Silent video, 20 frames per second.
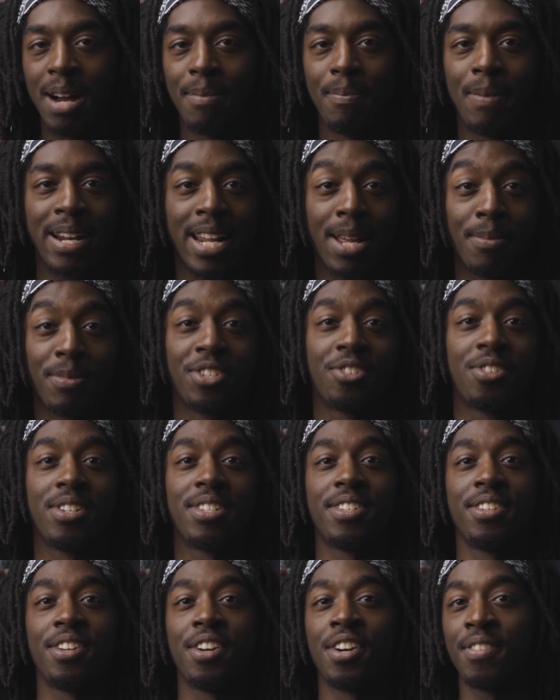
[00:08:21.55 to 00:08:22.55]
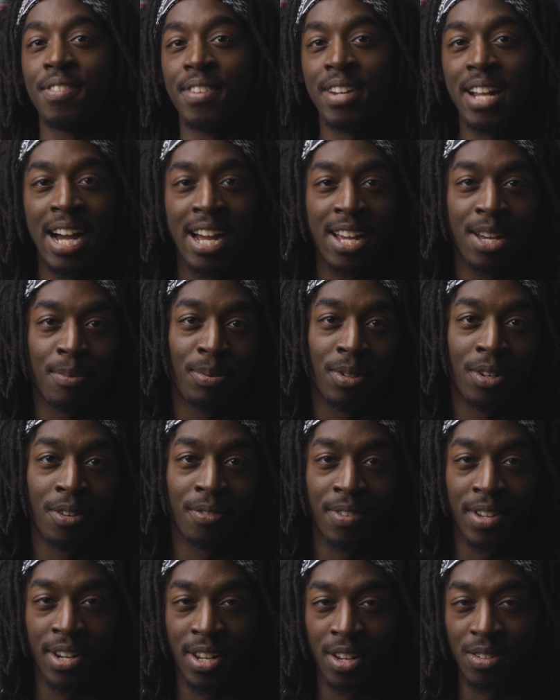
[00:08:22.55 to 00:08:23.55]
My name is Tristan Irvin. I
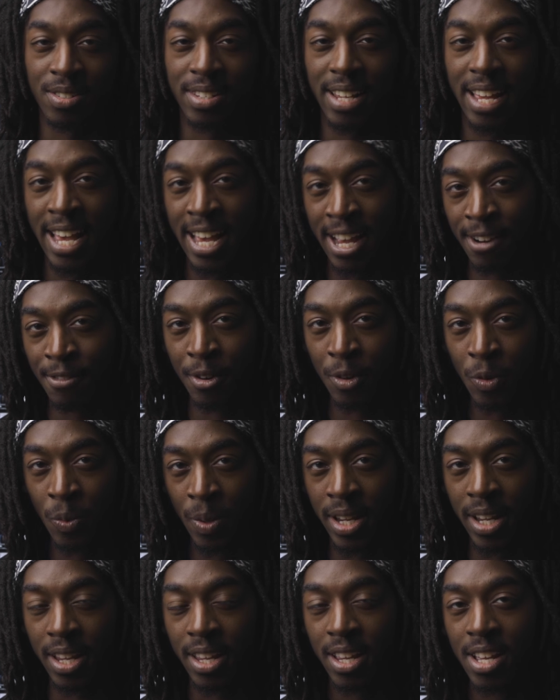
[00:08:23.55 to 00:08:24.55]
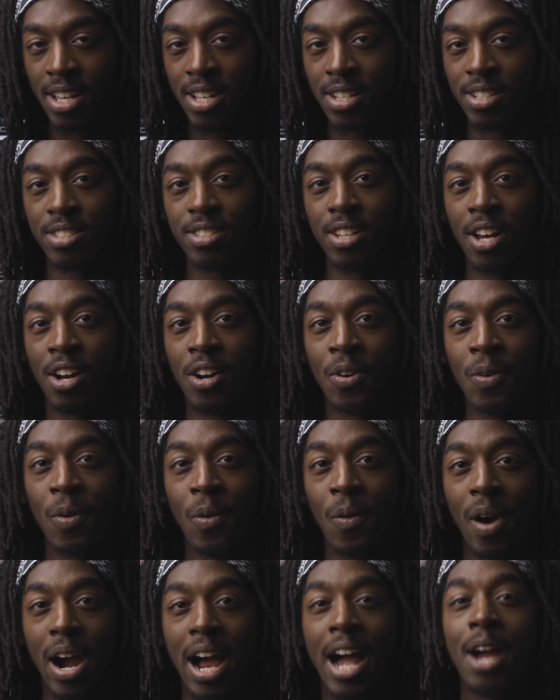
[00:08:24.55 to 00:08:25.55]
upload videos every week. So
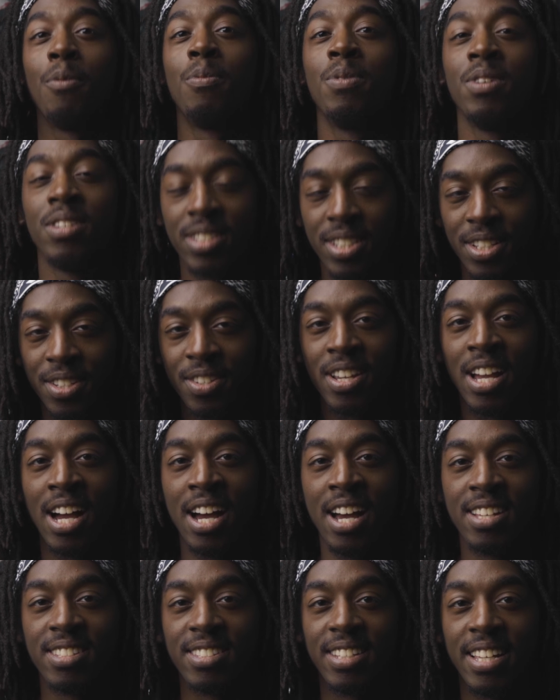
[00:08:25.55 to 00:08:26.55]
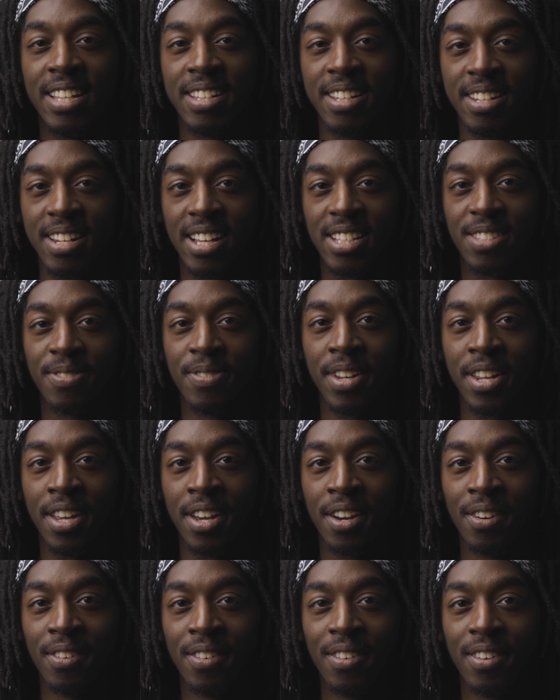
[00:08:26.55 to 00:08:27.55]
I will see you guys in the next
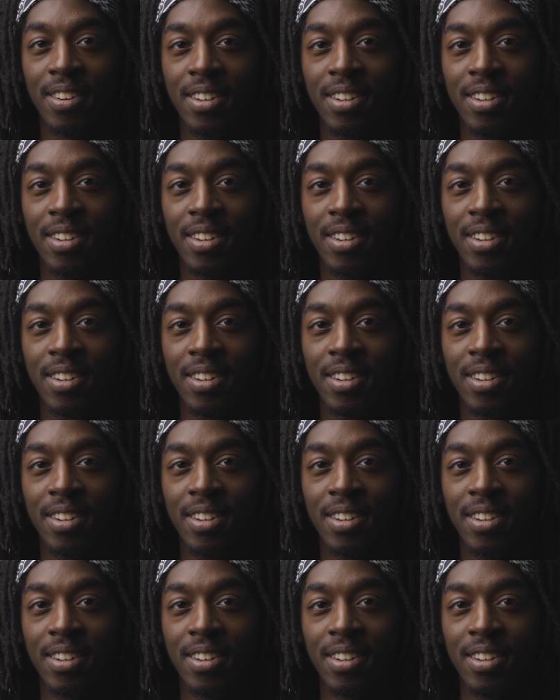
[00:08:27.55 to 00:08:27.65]
video.